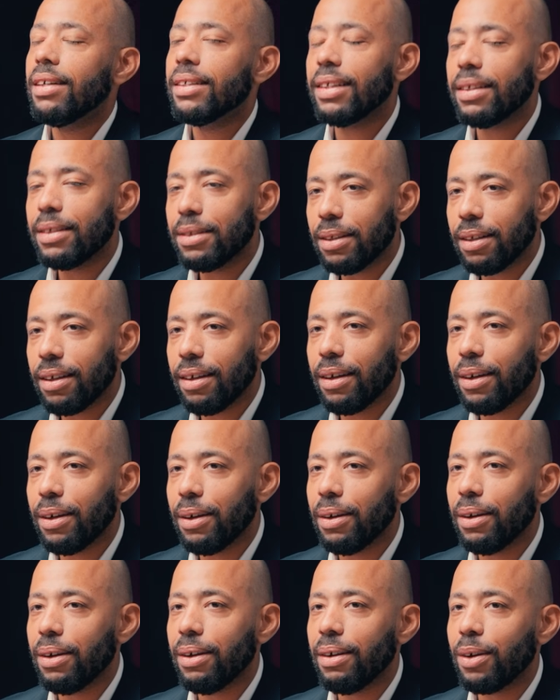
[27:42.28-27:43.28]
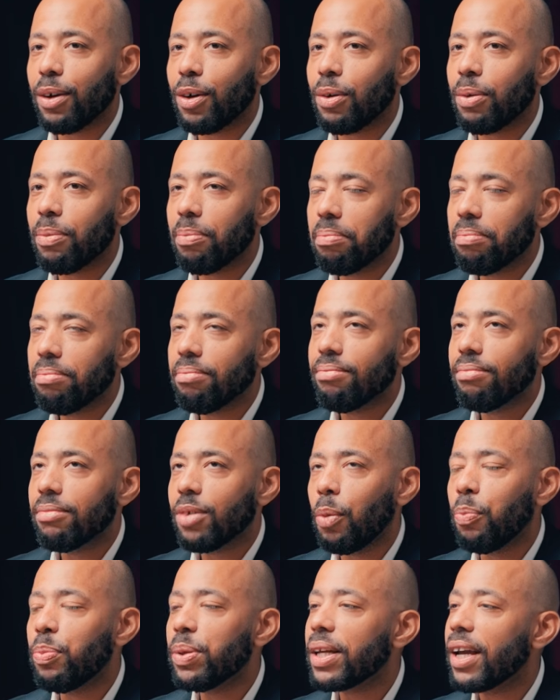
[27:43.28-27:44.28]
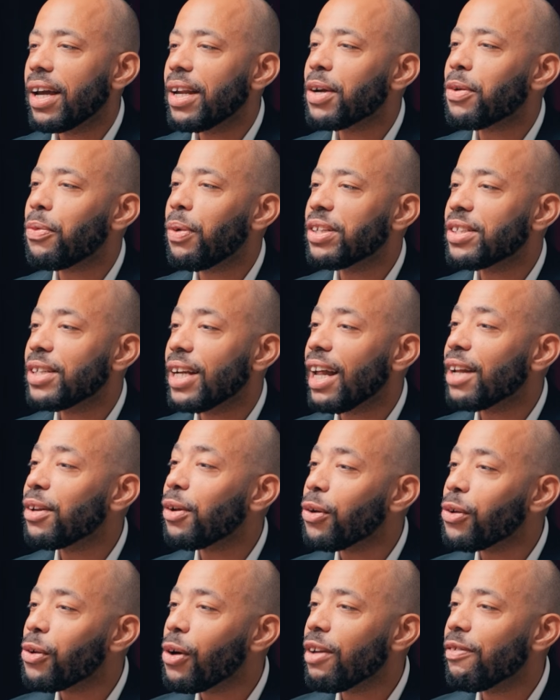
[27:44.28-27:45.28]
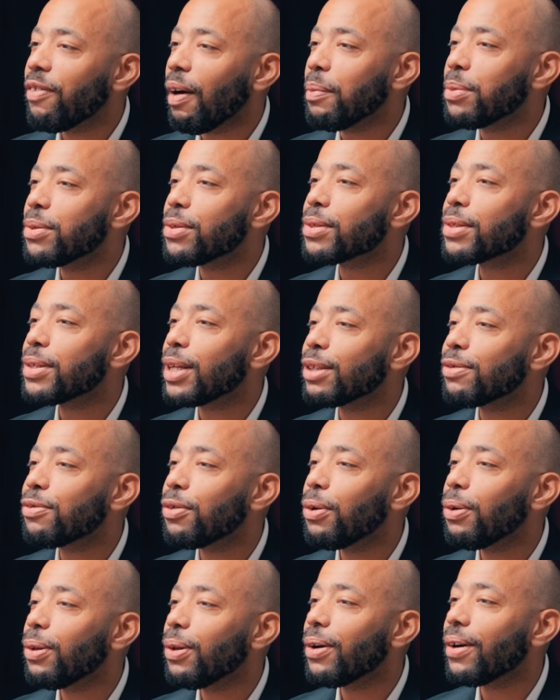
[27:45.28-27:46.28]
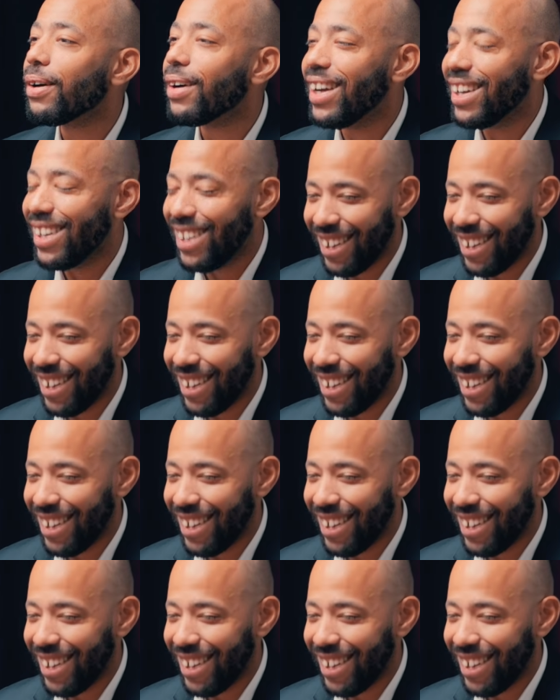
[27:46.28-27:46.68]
That's a complicated question. I don't know if I'm successful or...